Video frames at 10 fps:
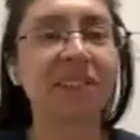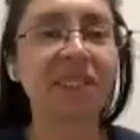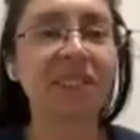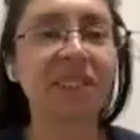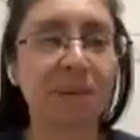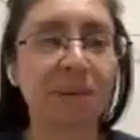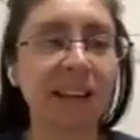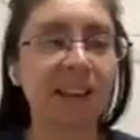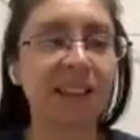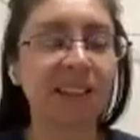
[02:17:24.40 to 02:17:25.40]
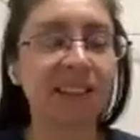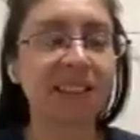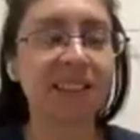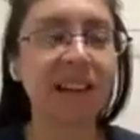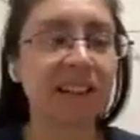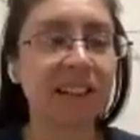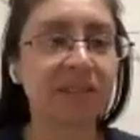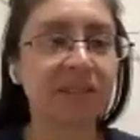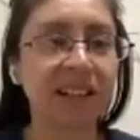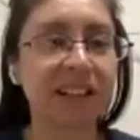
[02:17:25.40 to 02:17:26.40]
I feel like my brain is
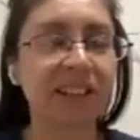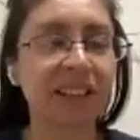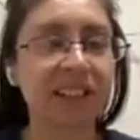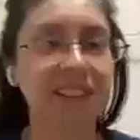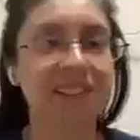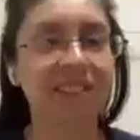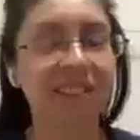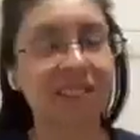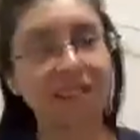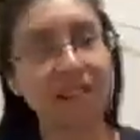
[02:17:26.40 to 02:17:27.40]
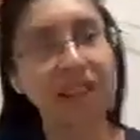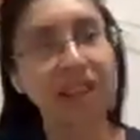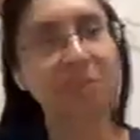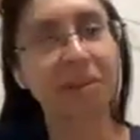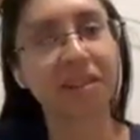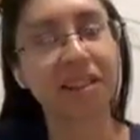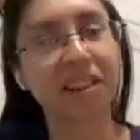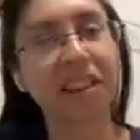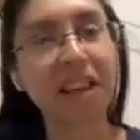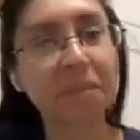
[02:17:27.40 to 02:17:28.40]
stagnant right now. Like it's just not able
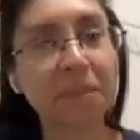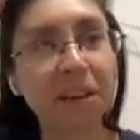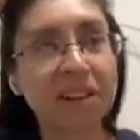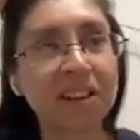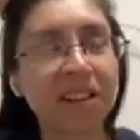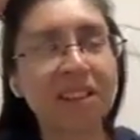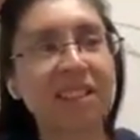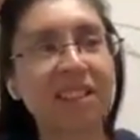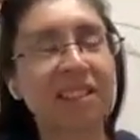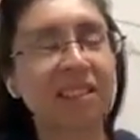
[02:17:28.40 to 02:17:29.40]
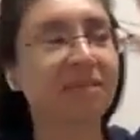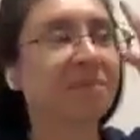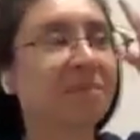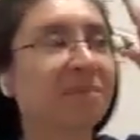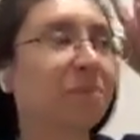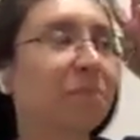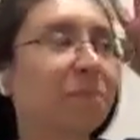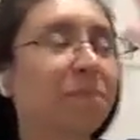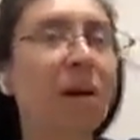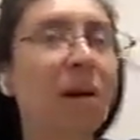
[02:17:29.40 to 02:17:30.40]
to think beyond and to
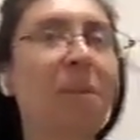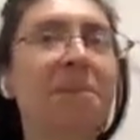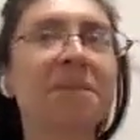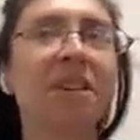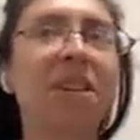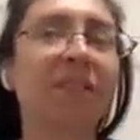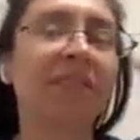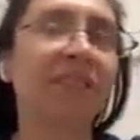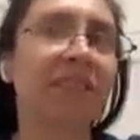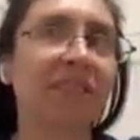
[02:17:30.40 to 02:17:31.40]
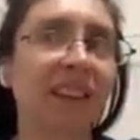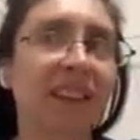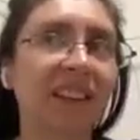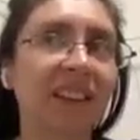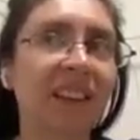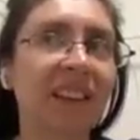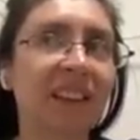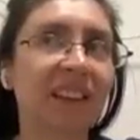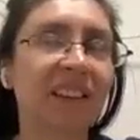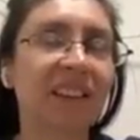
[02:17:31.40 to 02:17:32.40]
problem solve and to like
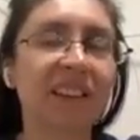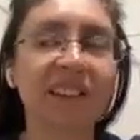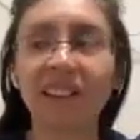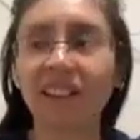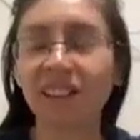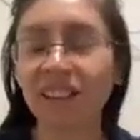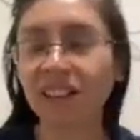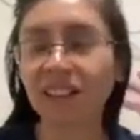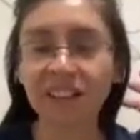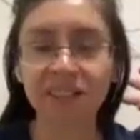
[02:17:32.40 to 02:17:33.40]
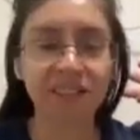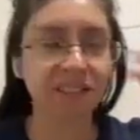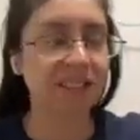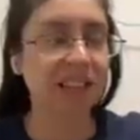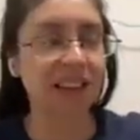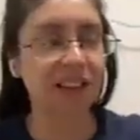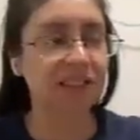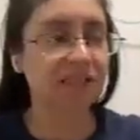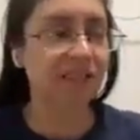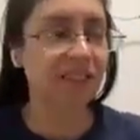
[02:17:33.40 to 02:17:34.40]
think I have to take
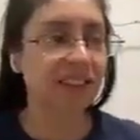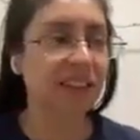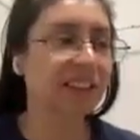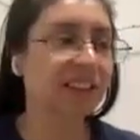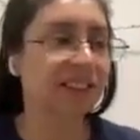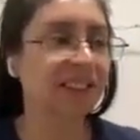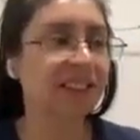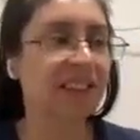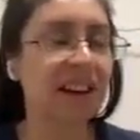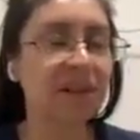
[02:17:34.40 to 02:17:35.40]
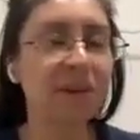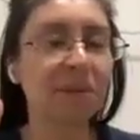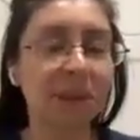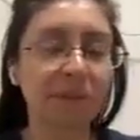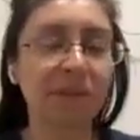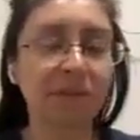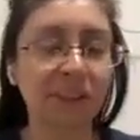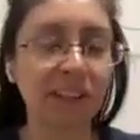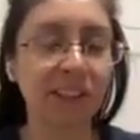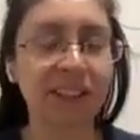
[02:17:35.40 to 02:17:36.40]
care of certain things. It's just like, how are
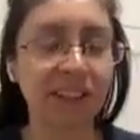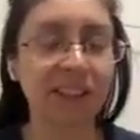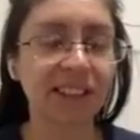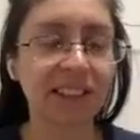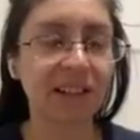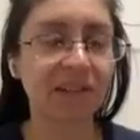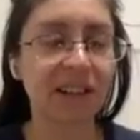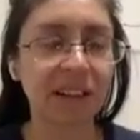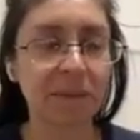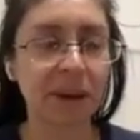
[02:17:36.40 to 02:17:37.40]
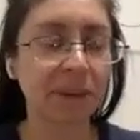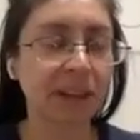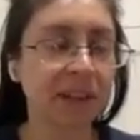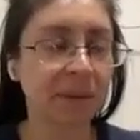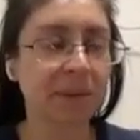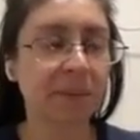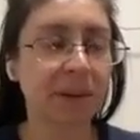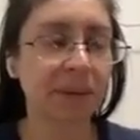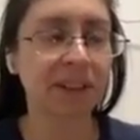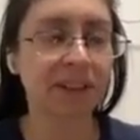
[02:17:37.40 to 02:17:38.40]
people figuring things out, how to make money and blah
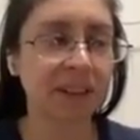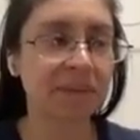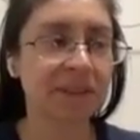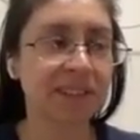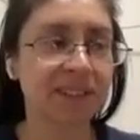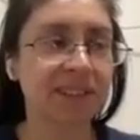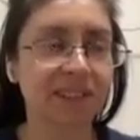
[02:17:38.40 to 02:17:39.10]
blah blah, but here I am